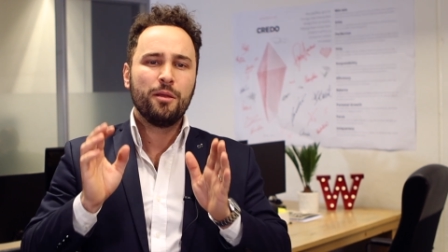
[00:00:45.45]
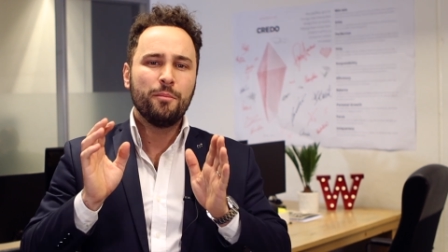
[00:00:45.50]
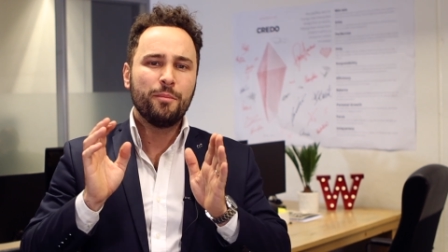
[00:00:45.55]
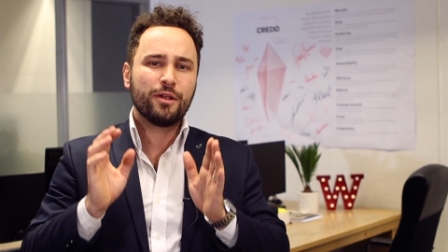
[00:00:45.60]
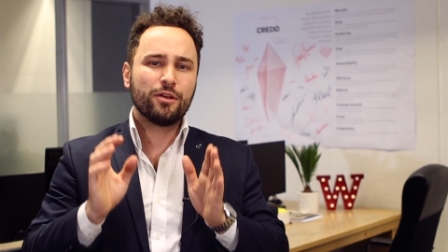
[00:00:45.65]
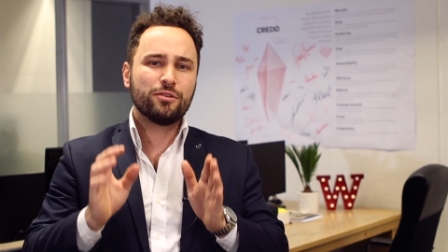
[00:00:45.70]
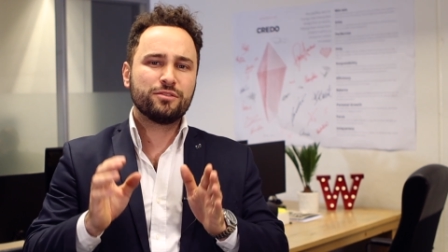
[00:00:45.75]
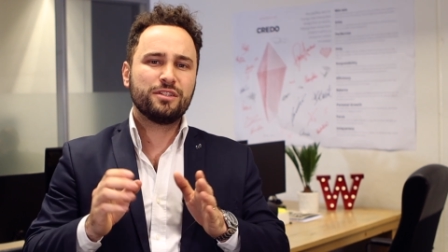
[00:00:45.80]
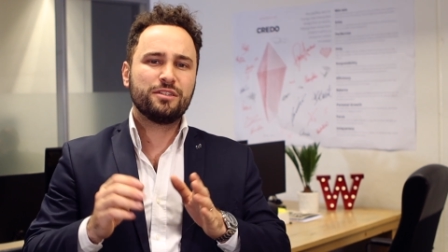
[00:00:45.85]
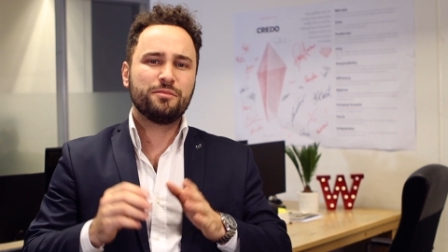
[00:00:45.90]

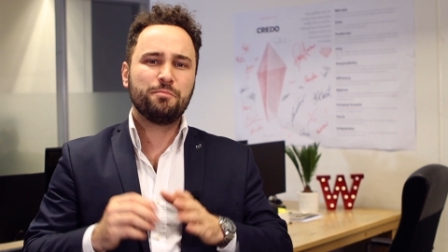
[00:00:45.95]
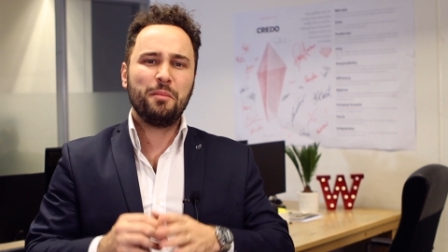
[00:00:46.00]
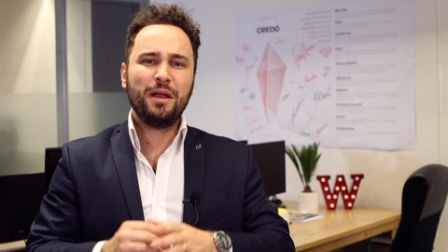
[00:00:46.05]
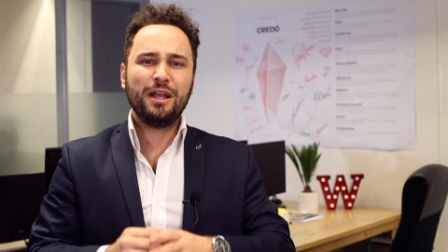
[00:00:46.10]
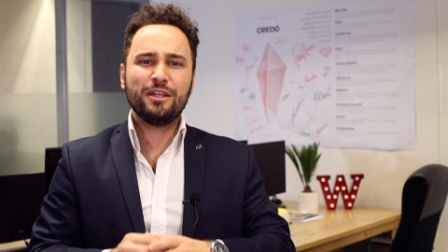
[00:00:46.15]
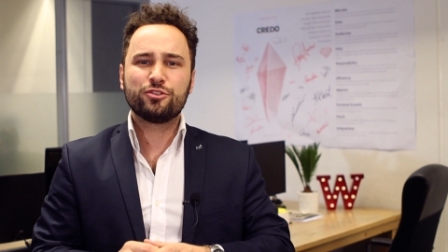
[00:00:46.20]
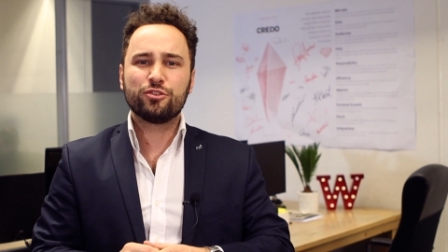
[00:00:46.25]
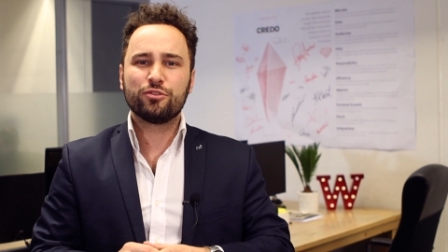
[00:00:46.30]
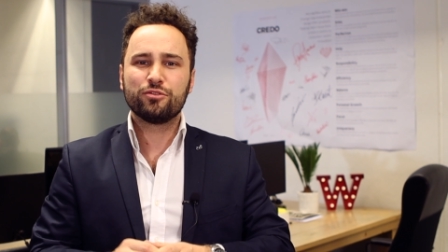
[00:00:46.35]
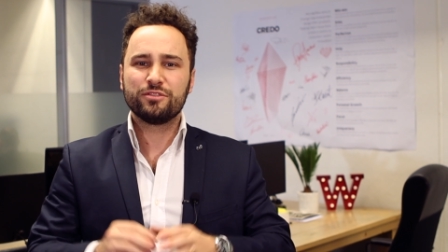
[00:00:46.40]
because it
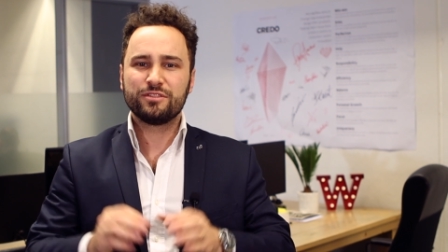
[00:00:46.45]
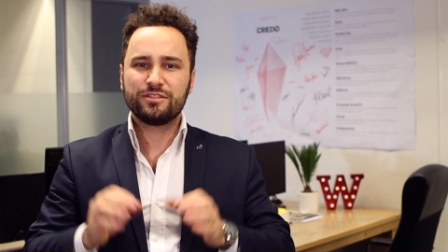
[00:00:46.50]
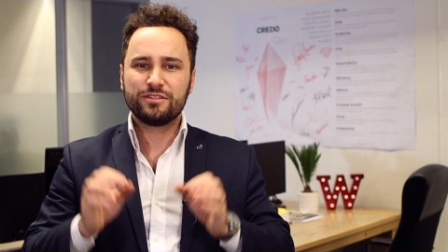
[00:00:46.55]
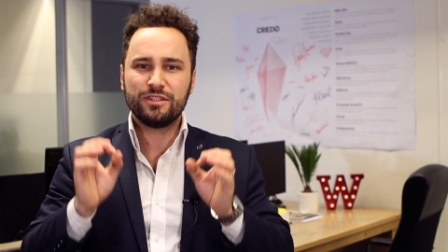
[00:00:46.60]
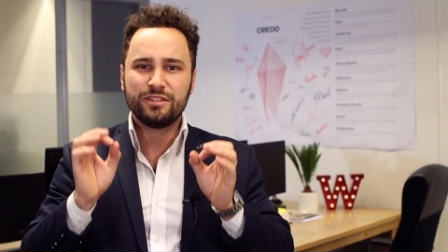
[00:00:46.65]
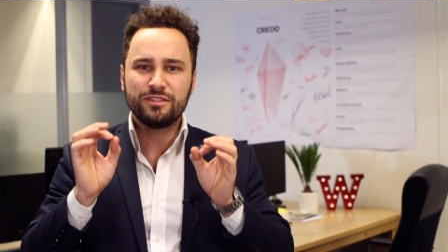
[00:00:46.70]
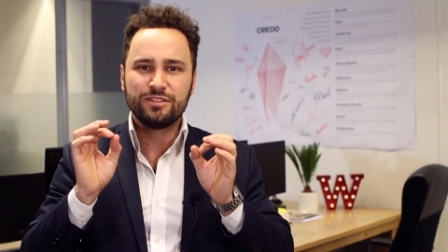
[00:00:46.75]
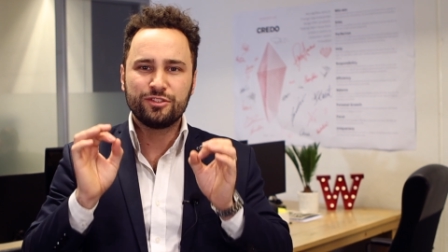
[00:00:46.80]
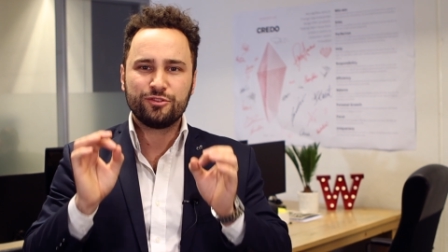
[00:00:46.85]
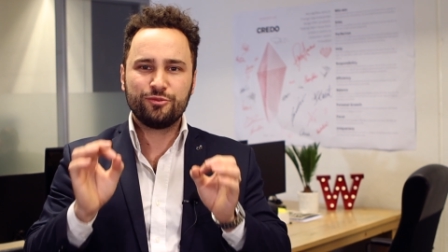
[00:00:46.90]
measures
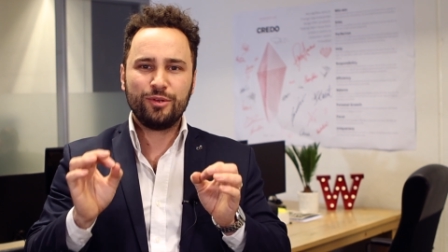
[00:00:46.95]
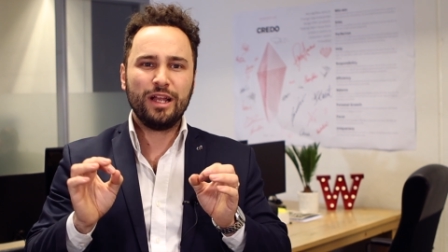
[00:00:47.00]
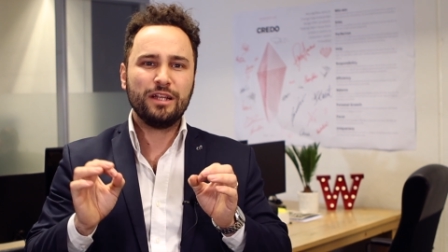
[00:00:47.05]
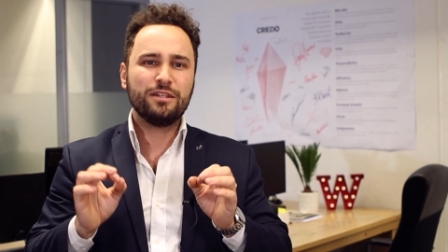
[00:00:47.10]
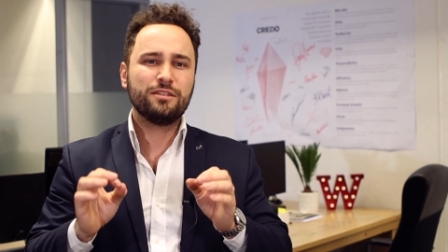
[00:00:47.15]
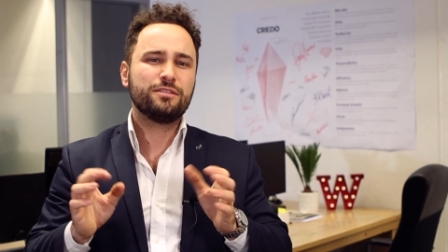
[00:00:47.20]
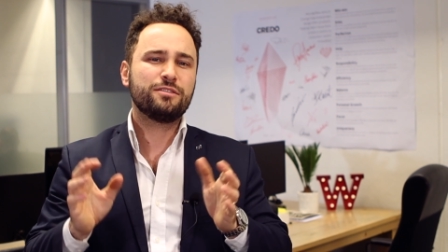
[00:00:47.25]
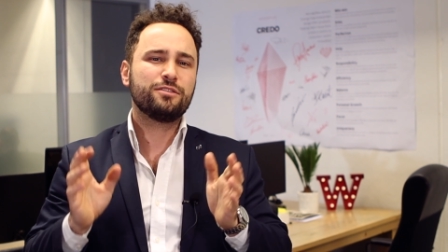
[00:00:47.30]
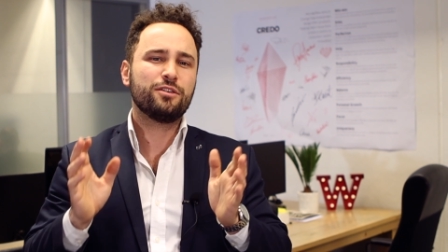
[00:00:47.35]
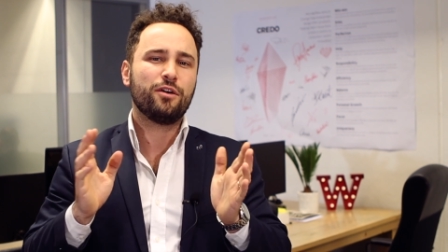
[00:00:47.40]
the
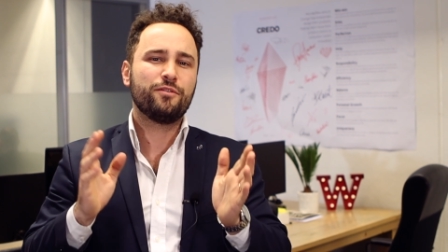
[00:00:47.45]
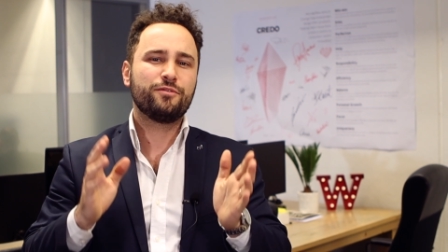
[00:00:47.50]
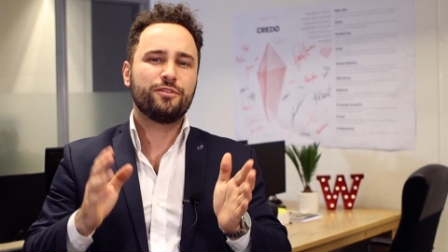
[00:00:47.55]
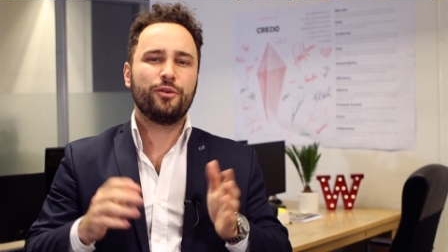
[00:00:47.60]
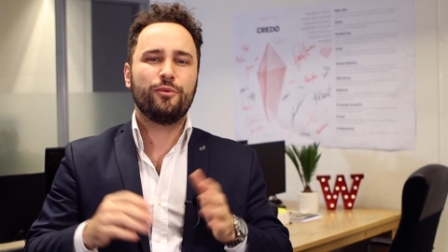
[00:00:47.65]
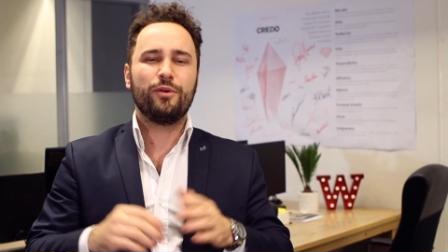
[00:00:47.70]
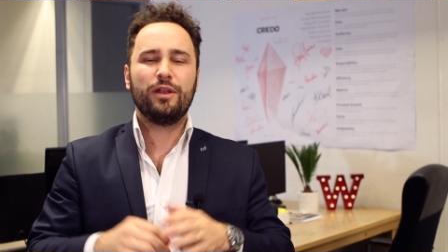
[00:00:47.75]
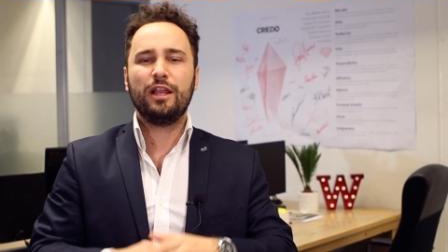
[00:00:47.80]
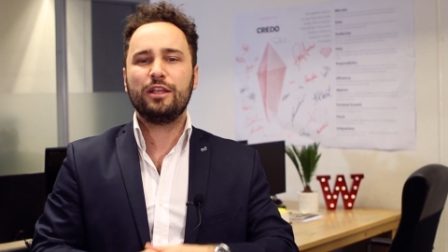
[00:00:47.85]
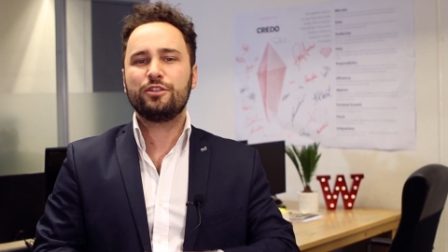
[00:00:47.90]
strength of
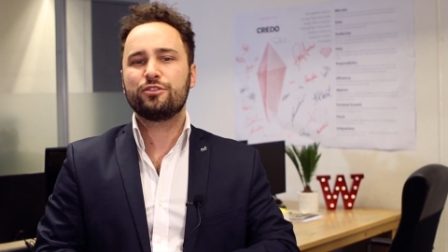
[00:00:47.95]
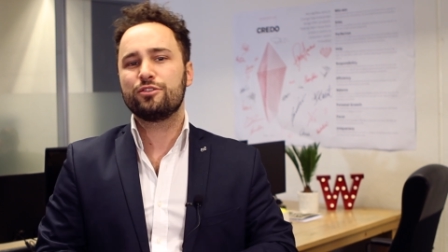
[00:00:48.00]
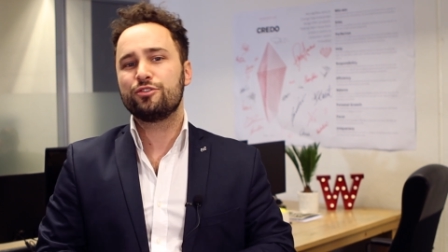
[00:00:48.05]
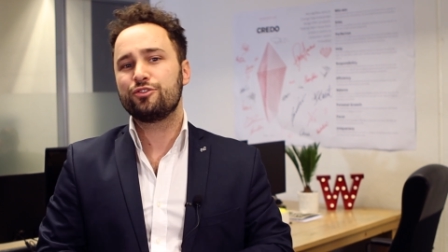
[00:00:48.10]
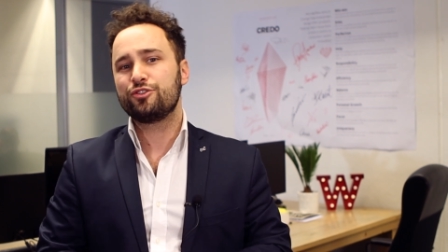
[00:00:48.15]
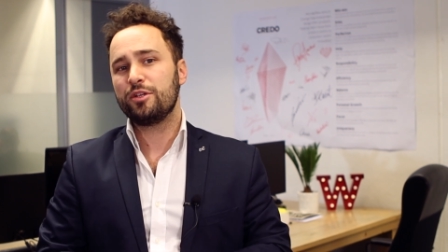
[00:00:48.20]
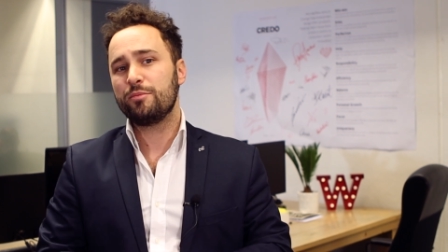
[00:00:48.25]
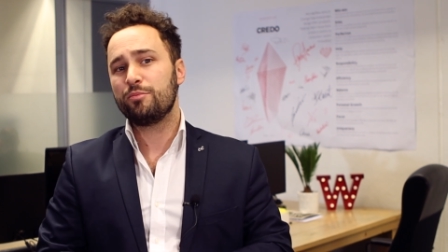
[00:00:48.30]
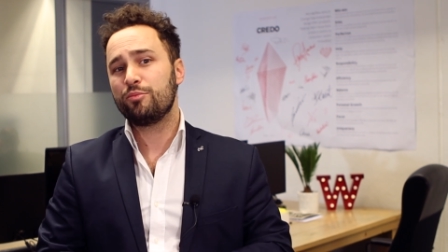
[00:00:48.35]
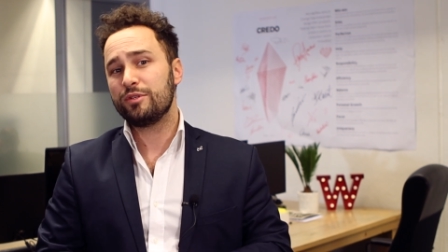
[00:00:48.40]
their
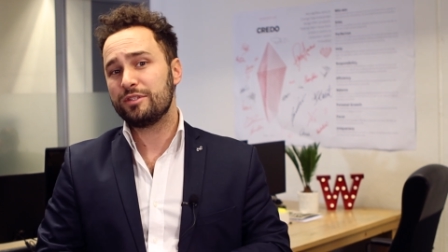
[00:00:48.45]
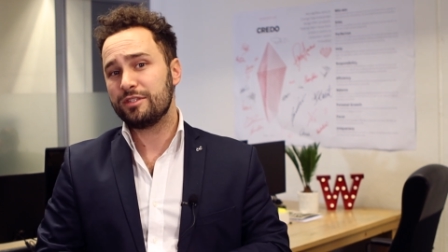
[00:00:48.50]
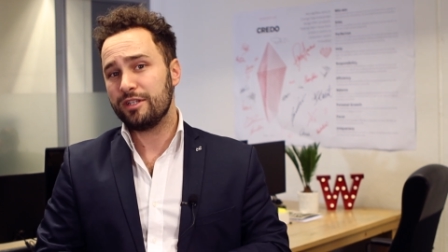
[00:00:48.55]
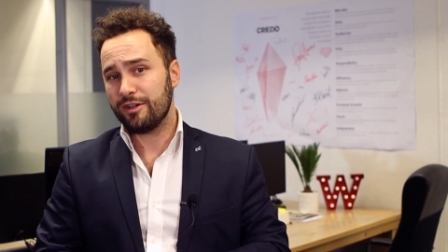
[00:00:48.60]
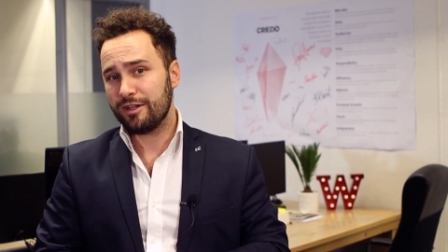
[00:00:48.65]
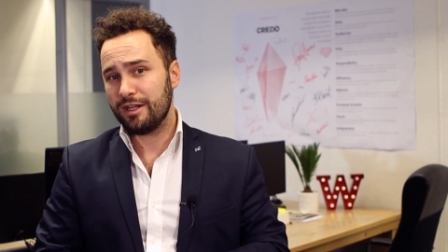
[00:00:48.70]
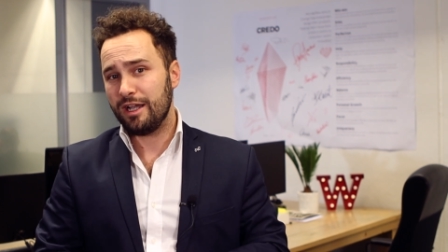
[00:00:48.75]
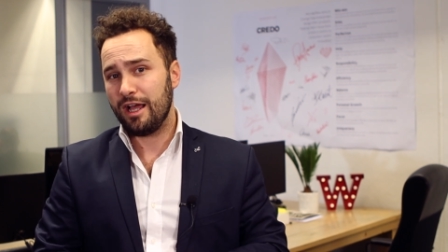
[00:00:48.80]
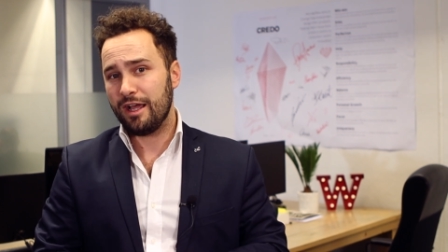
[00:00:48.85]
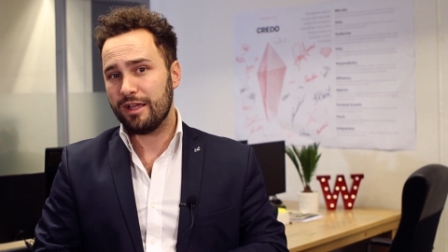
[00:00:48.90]
relationship with
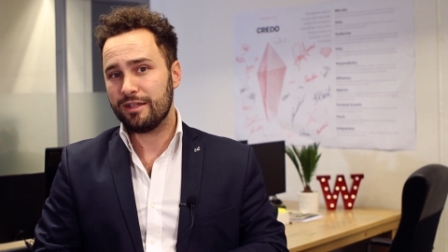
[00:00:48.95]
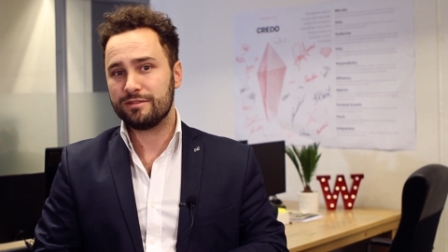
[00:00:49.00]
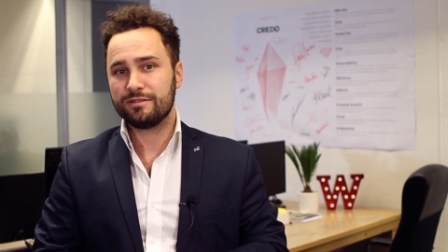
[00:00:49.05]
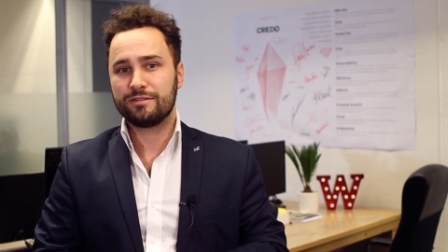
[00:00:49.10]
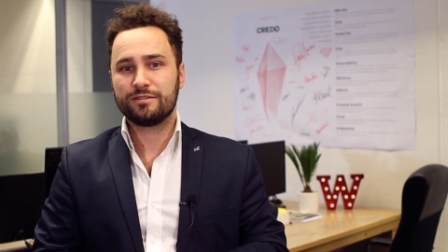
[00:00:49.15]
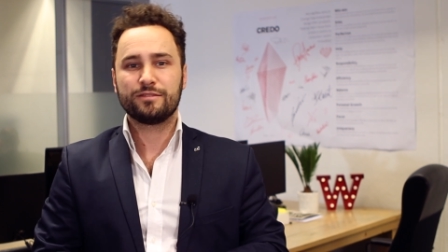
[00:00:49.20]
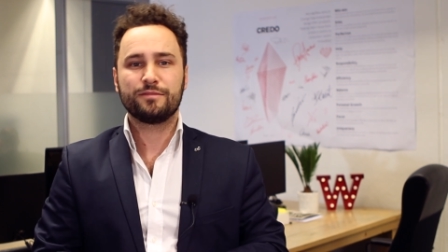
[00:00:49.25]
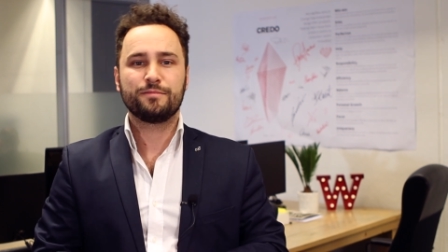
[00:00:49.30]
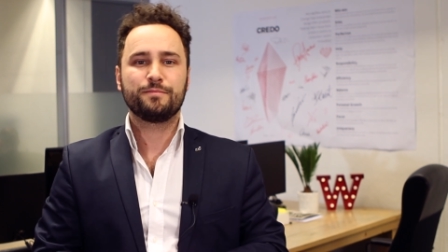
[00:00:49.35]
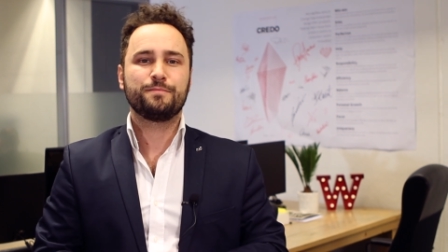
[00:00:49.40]
their
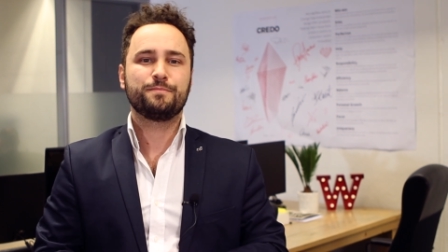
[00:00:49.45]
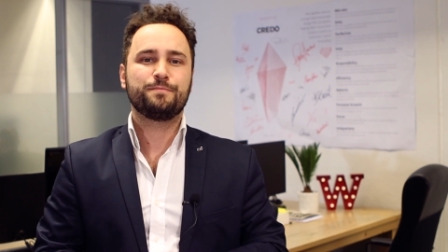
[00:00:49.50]
clients.